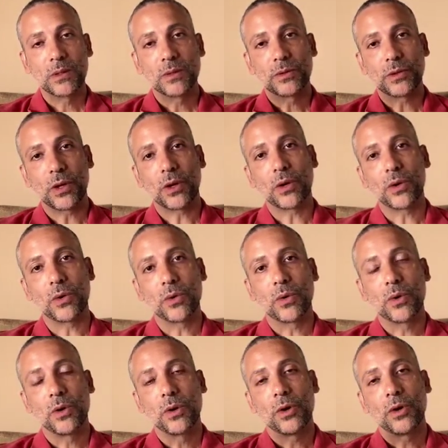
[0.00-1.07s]
So
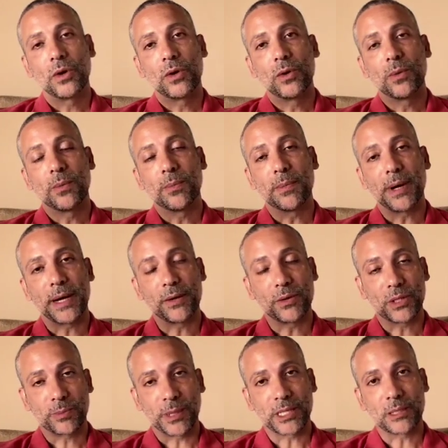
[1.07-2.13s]
my
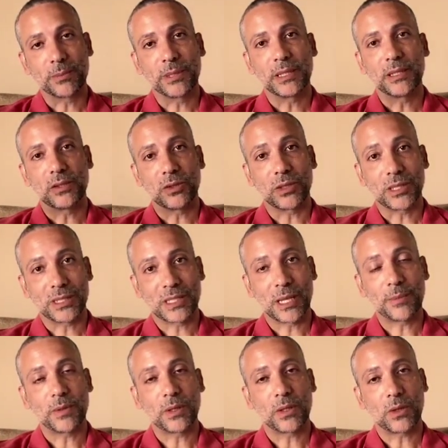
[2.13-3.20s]
responsibility is to
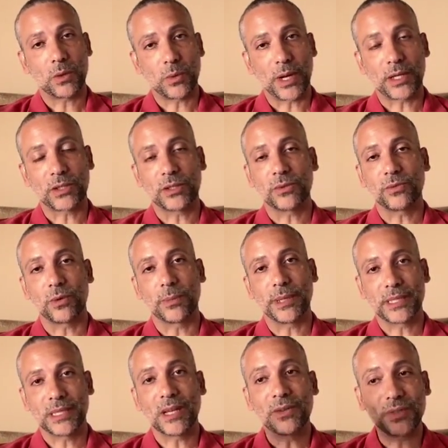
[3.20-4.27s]
accept the correction for
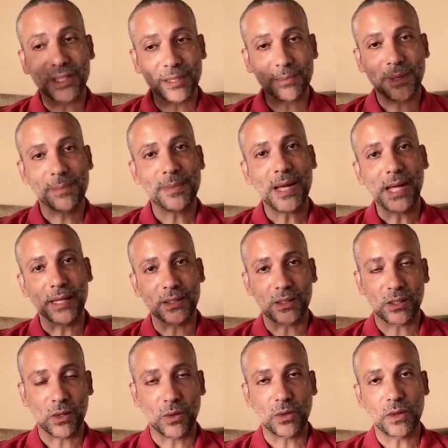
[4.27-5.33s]
myself in my mind.
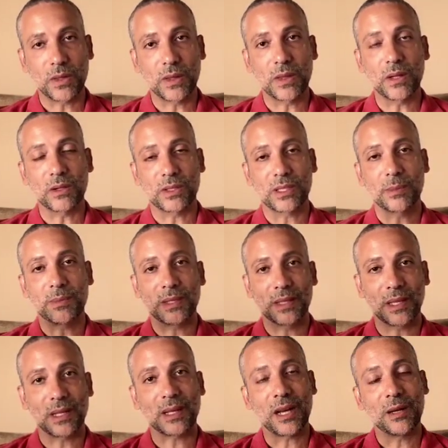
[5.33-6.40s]
So there's something
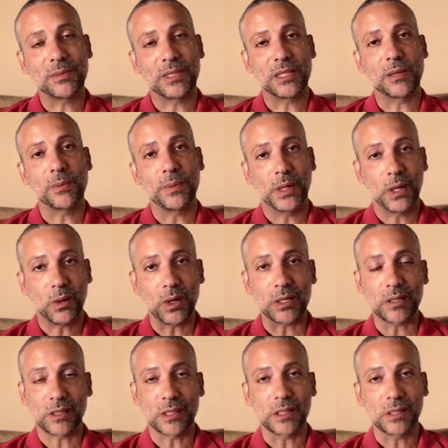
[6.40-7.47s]
that comes in
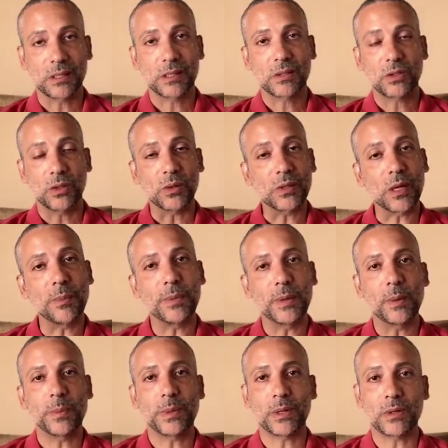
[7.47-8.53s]
appearances, shows up in
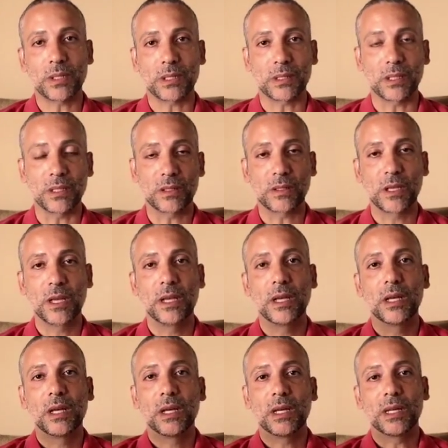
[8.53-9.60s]
appearances.
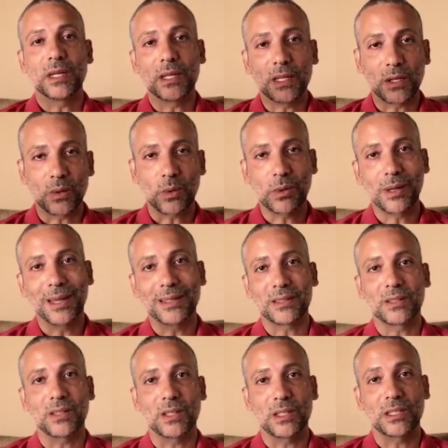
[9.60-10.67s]

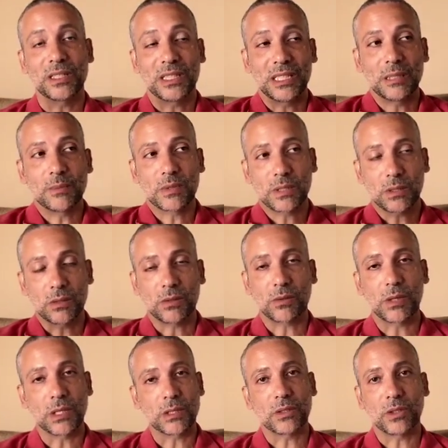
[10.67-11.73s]
It seems to
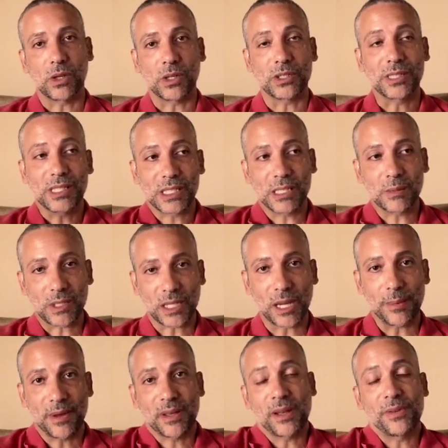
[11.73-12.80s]
create a charge. It seems like
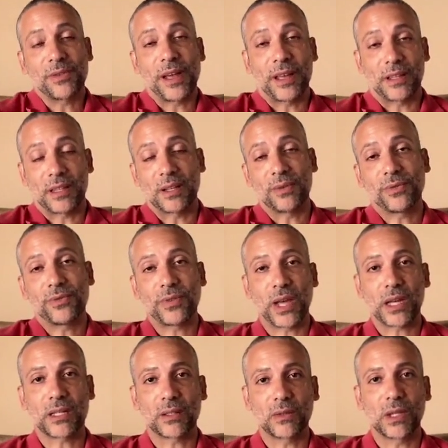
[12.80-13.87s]
I'm at the
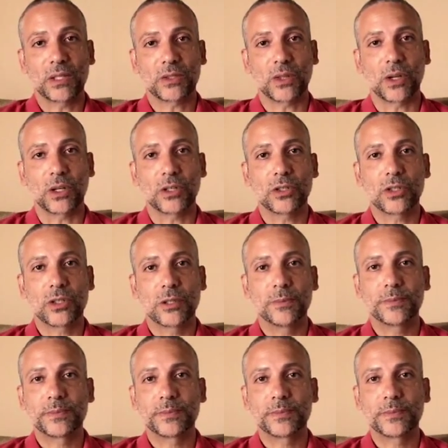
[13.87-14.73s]
effect of that charge.